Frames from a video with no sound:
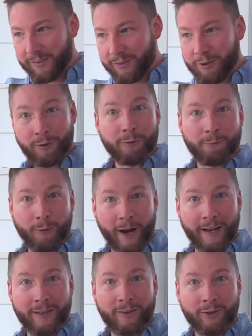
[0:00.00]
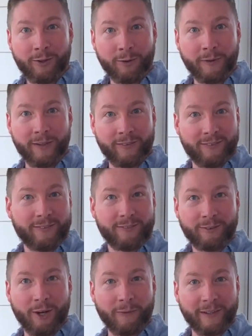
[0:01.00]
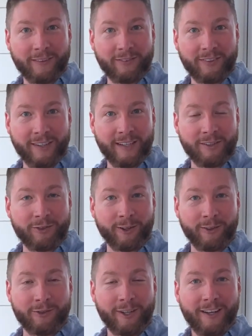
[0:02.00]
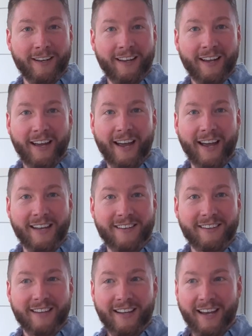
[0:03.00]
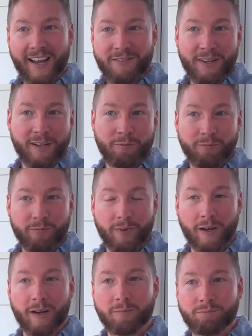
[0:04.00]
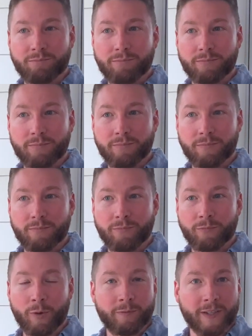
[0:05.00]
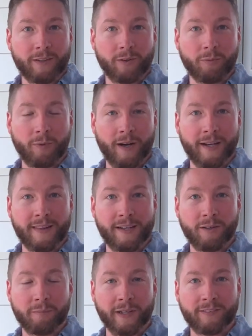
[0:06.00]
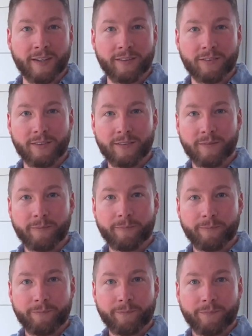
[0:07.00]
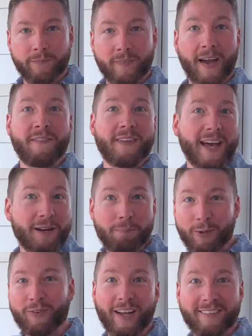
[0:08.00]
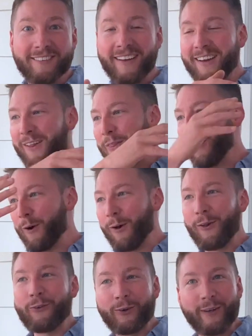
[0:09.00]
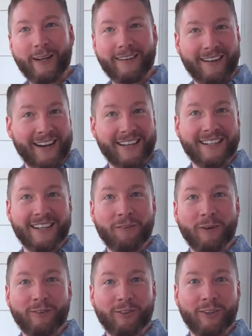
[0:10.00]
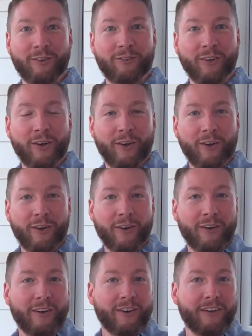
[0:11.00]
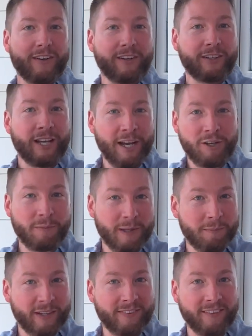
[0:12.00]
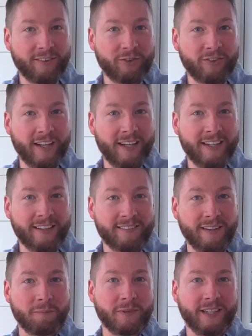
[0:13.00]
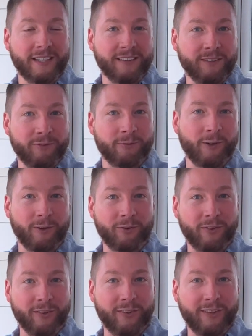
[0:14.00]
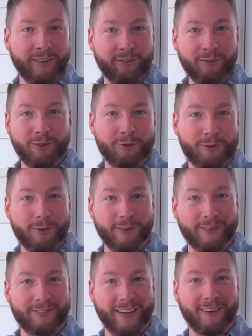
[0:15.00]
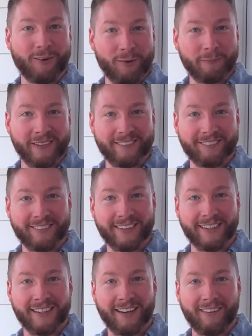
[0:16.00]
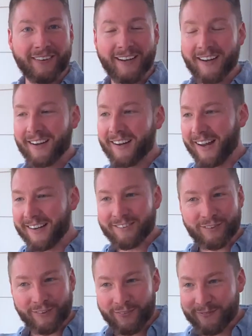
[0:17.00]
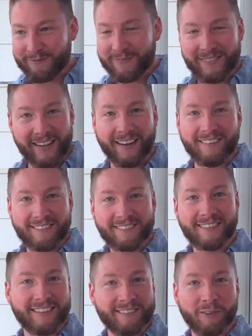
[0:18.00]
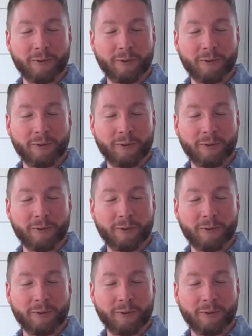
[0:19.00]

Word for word: your friend who is going to Sunday church and, and then um, reveal why they don't make sense. And then it presents the alternate idea, which is can you be misunderstanding something in this verse that is Yeshua said all meat is clean now? And so, yeah, that's how it